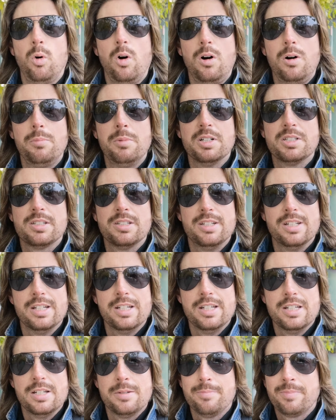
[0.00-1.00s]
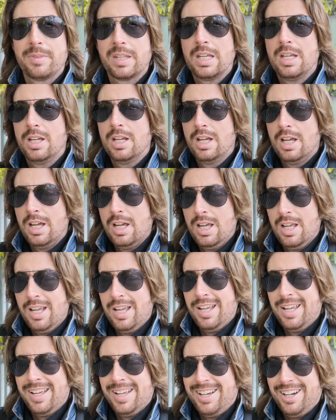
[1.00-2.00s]
warmer today.
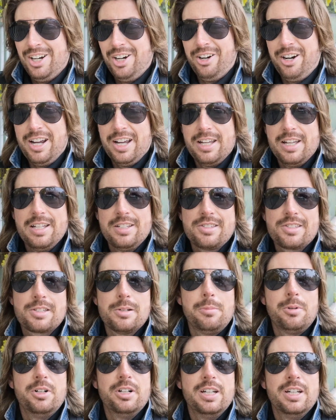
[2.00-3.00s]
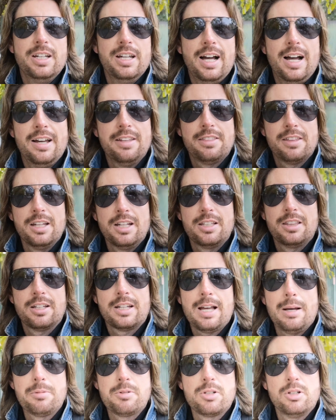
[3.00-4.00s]
Alright, in summary, I think the
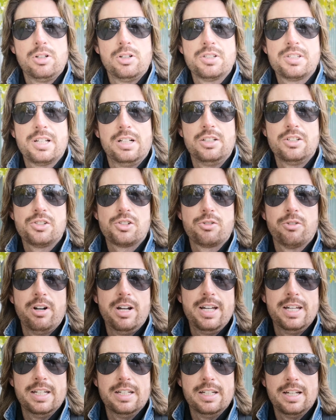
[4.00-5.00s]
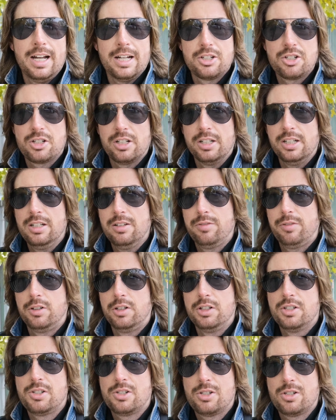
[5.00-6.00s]
Capsule Hotel is great, actually,
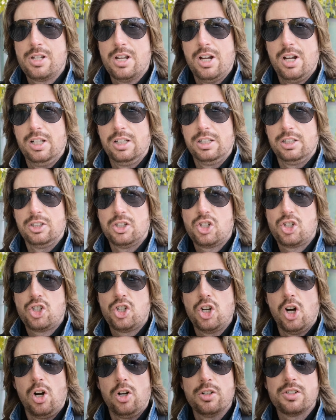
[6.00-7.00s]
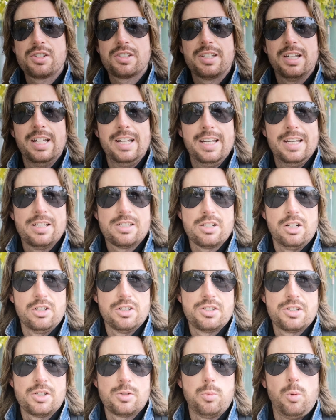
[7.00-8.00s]
for a little short stay, as long
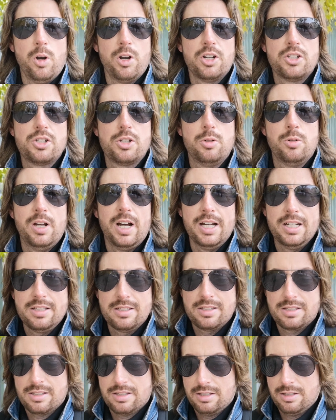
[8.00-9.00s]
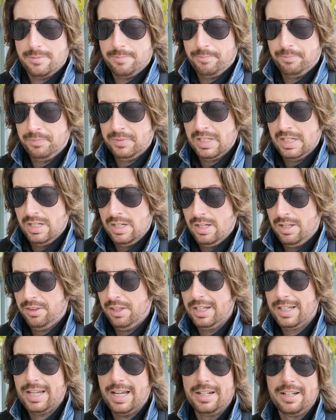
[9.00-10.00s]
as it's 1 or 2 nights. I
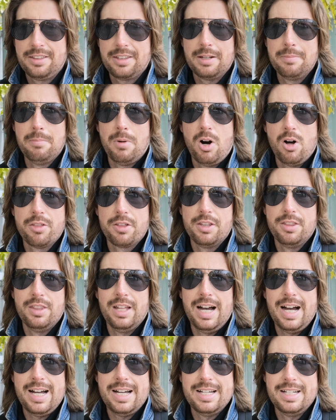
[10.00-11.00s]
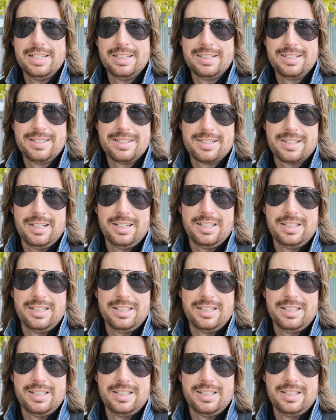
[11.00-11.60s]
think anything more than that, and